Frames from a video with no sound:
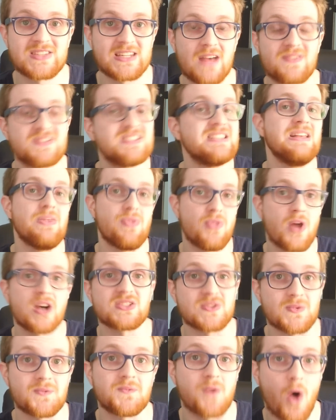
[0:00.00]
that I've seen
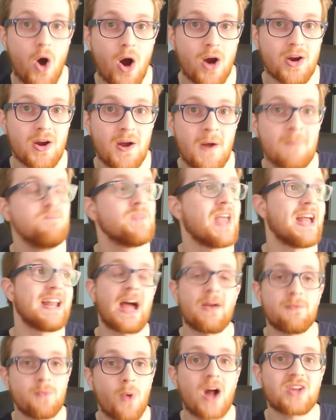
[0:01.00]
thus far, and
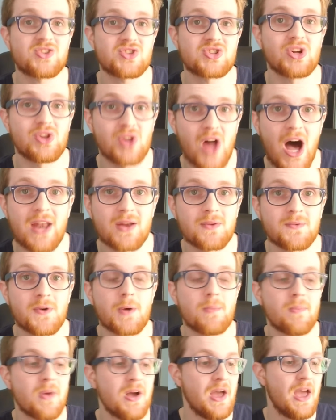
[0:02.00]
I've watched a lot of
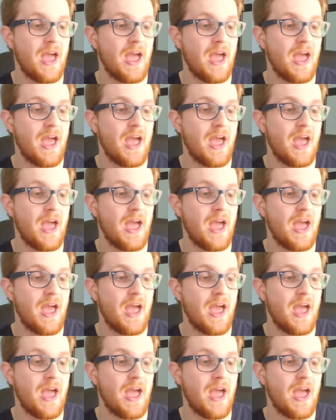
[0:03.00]
them,